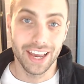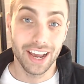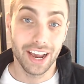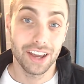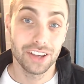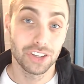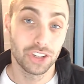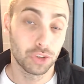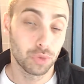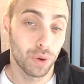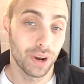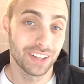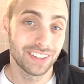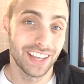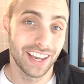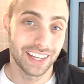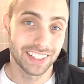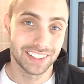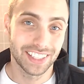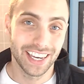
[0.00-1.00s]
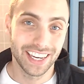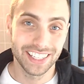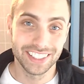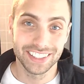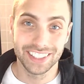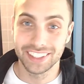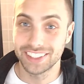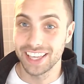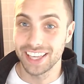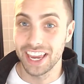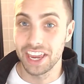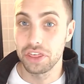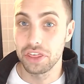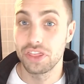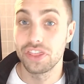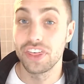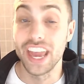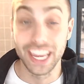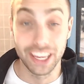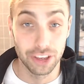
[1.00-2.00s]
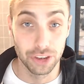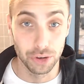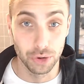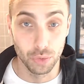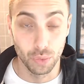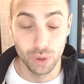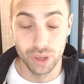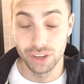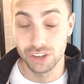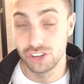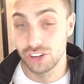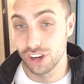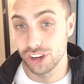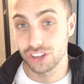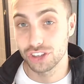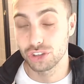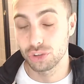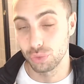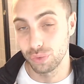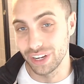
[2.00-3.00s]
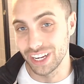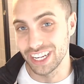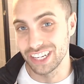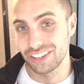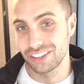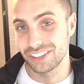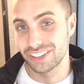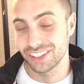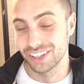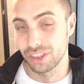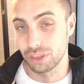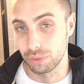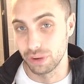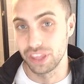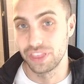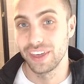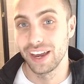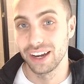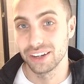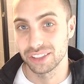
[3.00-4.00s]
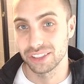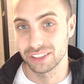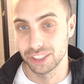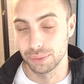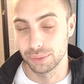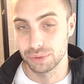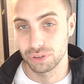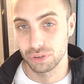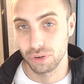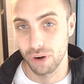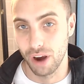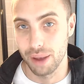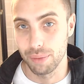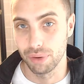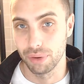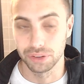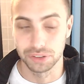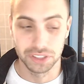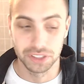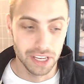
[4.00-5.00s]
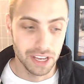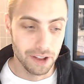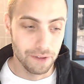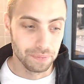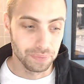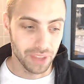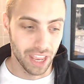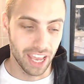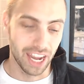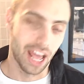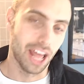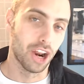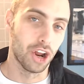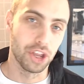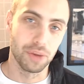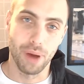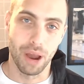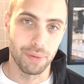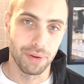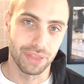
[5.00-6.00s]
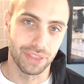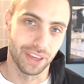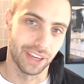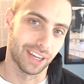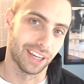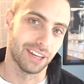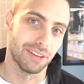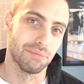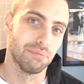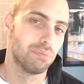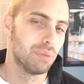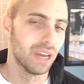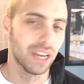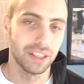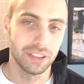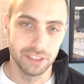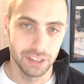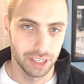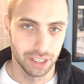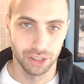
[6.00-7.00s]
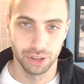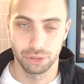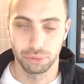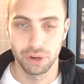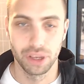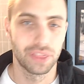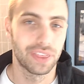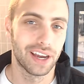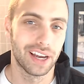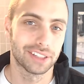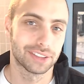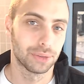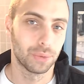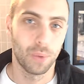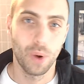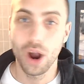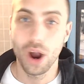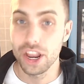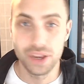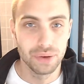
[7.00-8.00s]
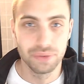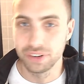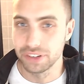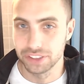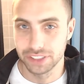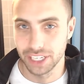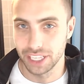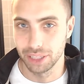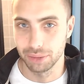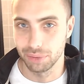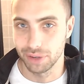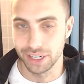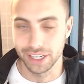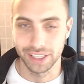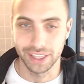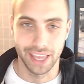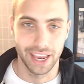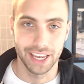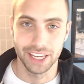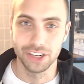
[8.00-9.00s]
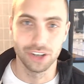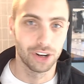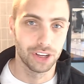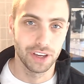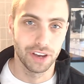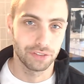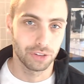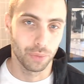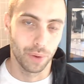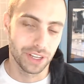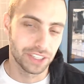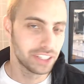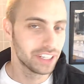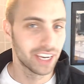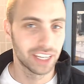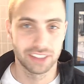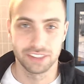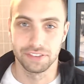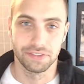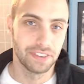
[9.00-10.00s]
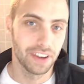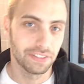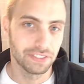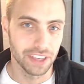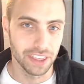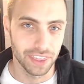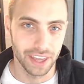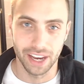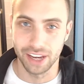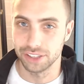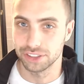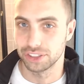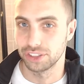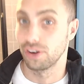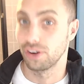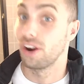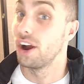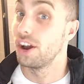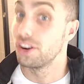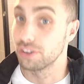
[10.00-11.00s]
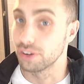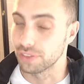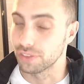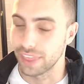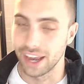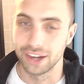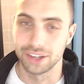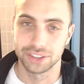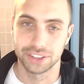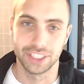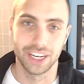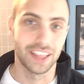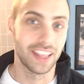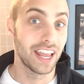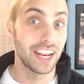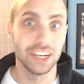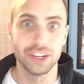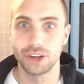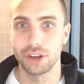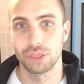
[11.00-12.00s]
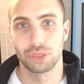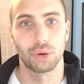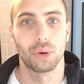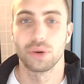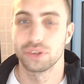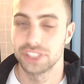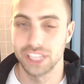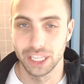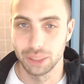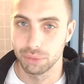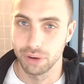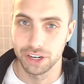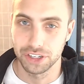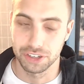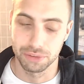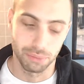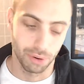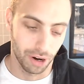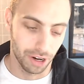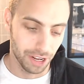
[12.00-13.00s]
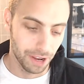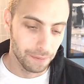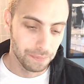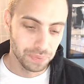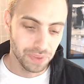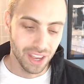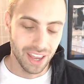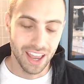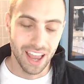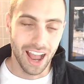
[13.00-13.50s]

Hey guys, just want to take a second to say thank you. We just reached 3,000 subscribers. And I know you might be thinking, big deal, 3,000. Why are you even celebrating that? You know, you have to wait till you get to 50,000 or 100,000 and then you can throw a celebration party.